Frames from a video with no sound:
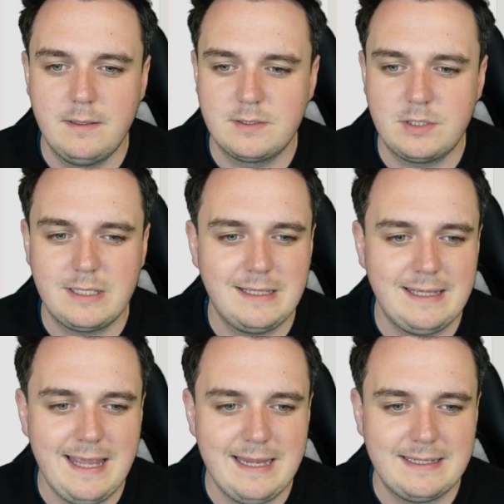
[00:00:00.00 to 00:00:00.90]
So you can
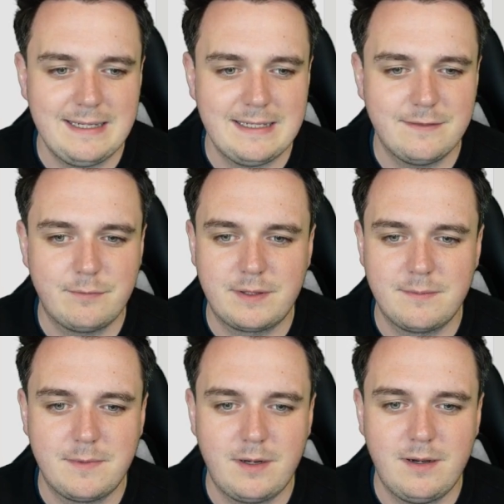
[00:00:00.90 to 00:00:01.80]
get creative with
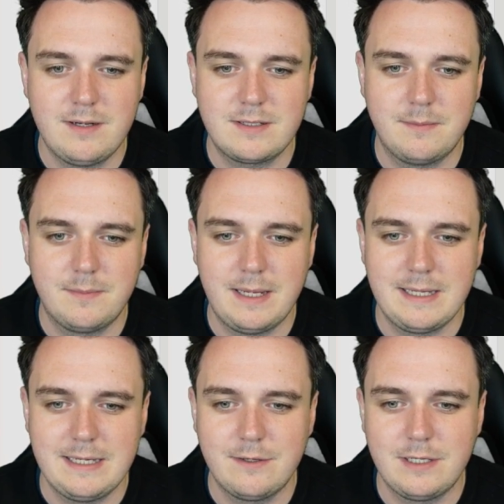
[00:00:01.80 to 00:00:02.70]
them. There are some in
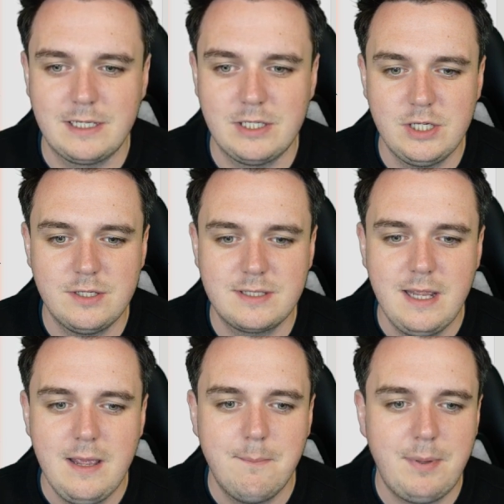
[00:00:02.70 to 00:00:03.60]
here that you use,
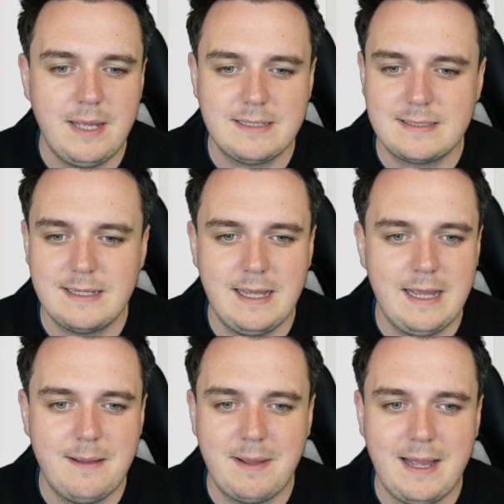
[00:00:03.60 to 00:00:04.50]
but
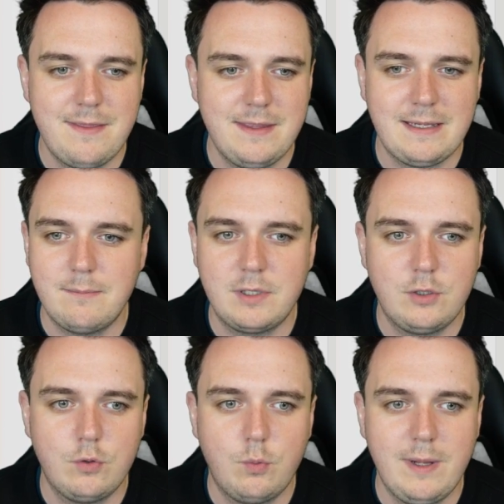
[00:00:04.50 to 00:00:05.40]
I think I'm gonna
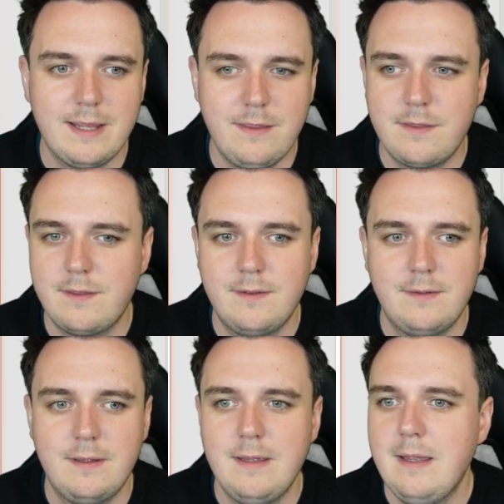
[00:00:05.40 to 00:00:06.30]
go with
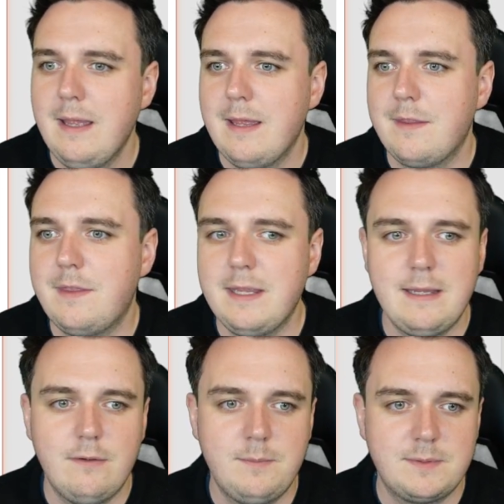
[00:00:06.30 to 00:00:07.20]
the